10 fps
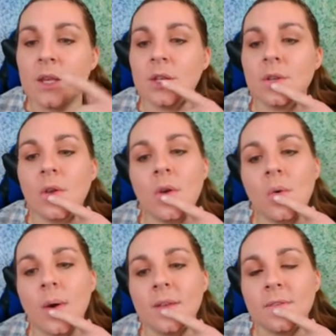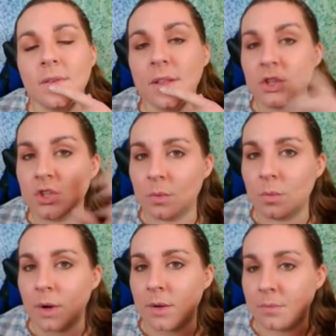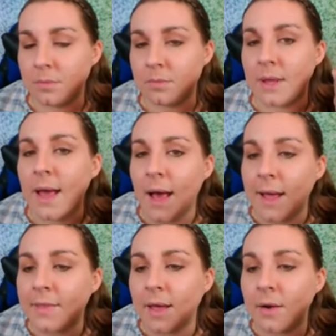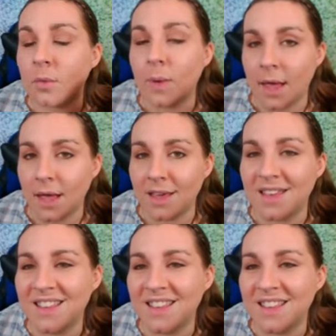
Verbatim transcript: You know, I feel like she would want to like hide that away.